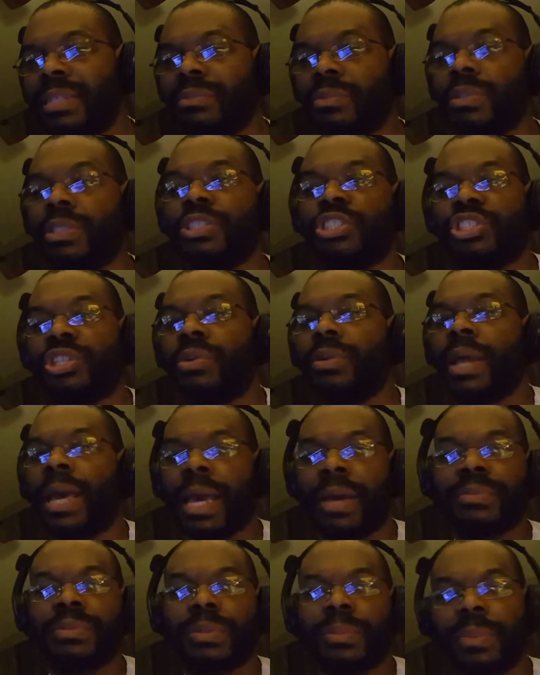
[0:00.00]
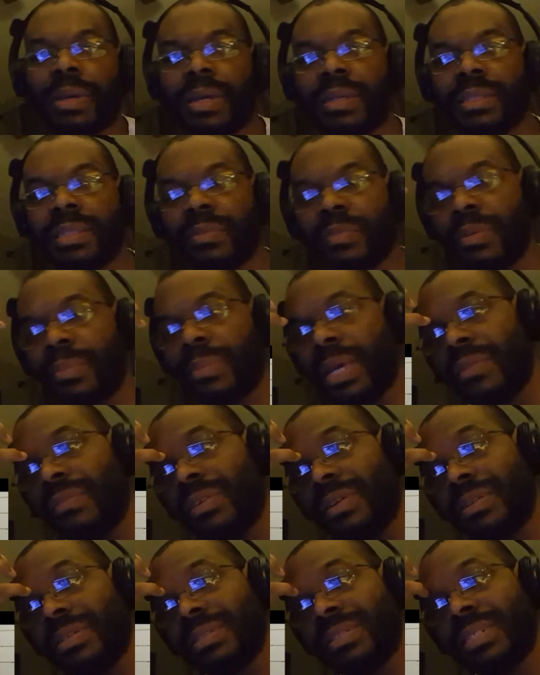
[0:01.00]
a professional wrestler who's
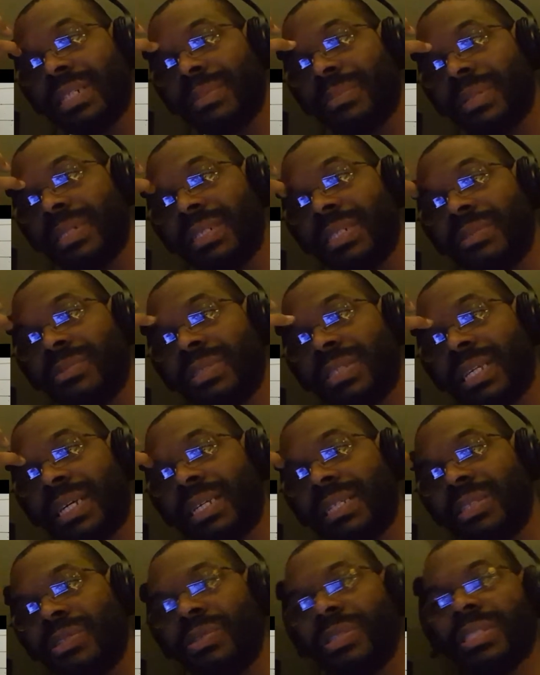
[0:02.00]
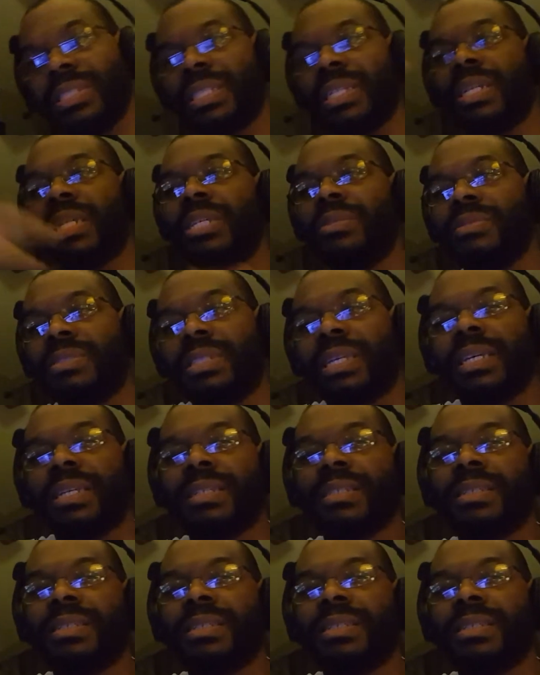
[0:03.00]
far from his in-ring glory days.